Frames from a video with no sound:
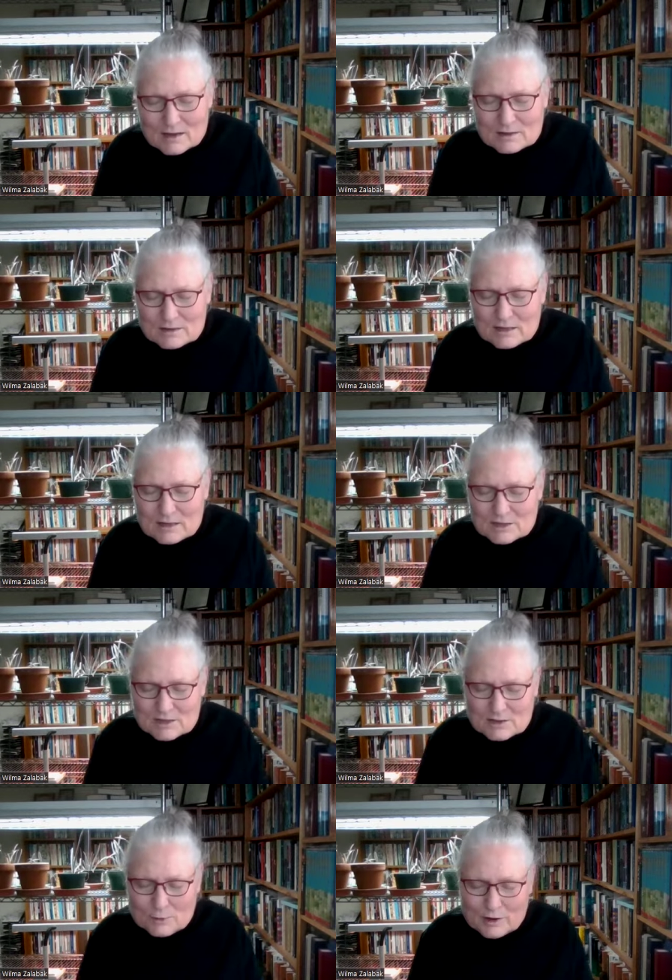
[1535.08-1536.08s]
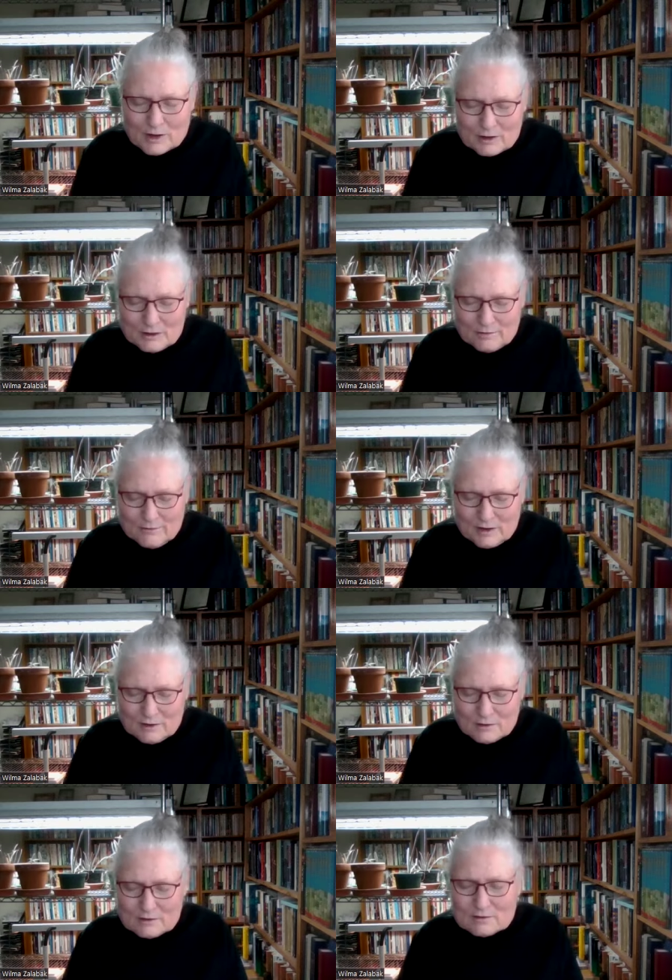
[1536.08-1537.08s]
So teach us to work in your
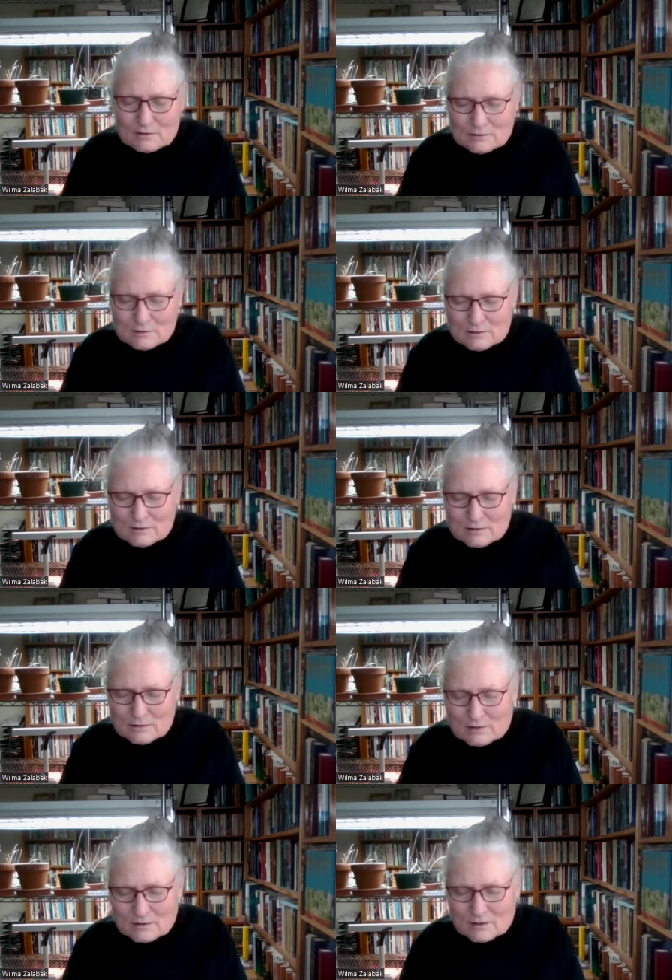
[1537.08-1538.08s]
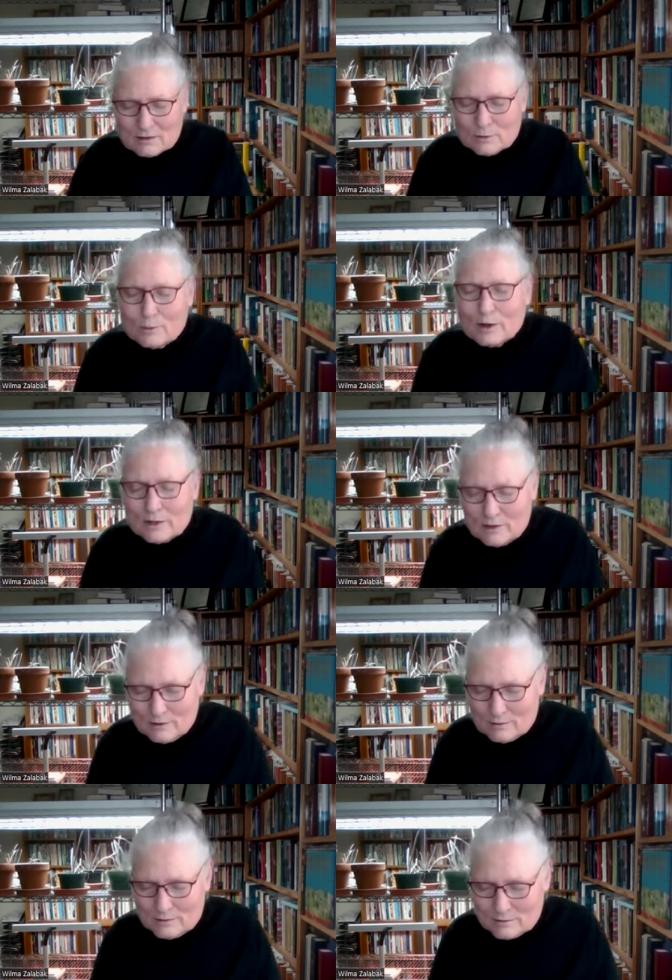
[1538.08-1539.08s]
vineyard with
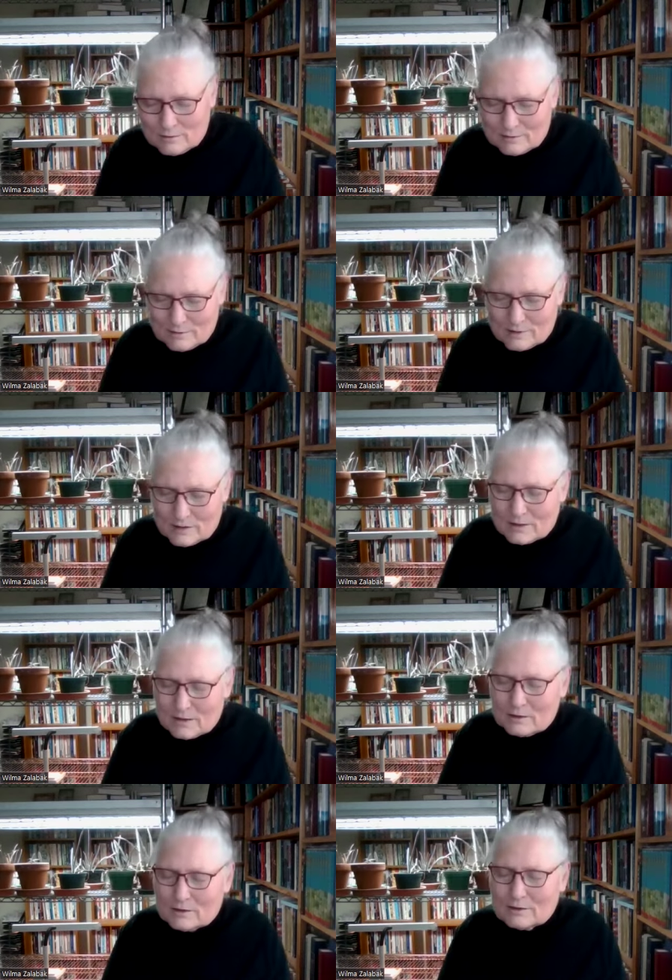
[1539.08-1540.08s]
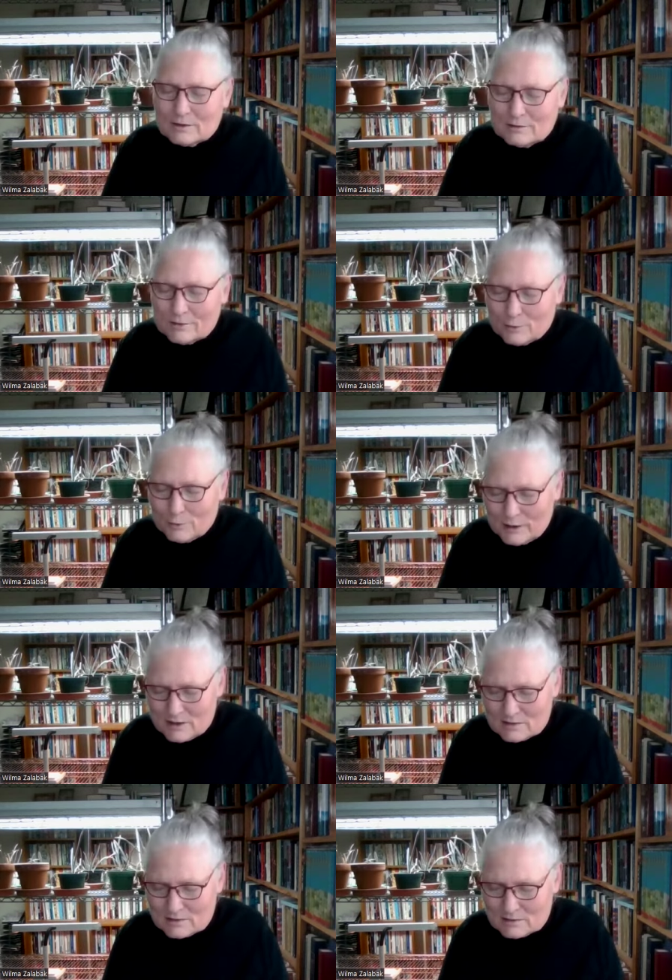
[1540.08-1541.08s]
you and to learn of your
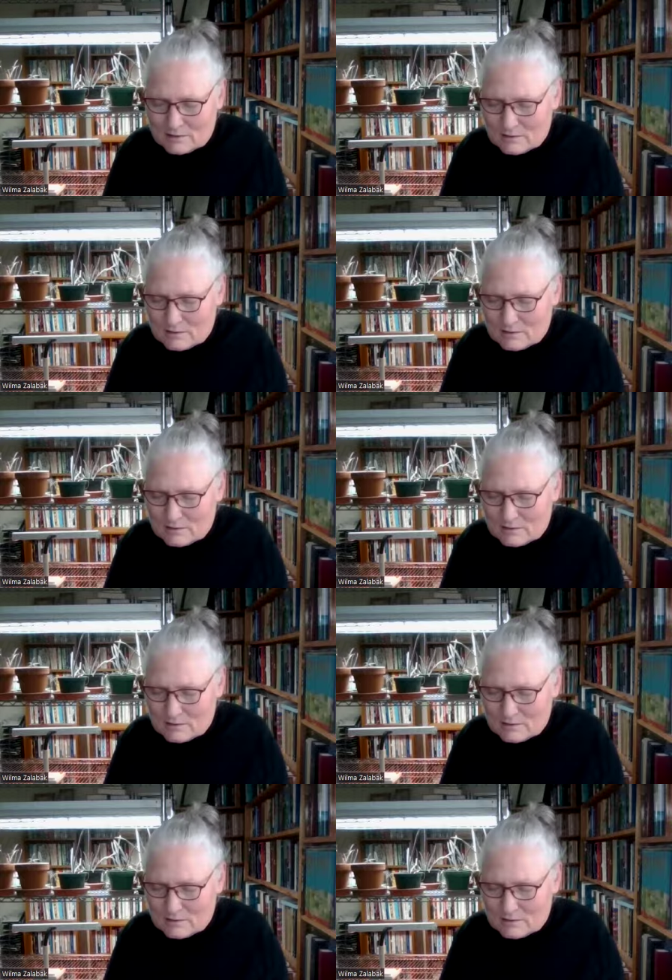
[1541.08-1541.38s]
ways.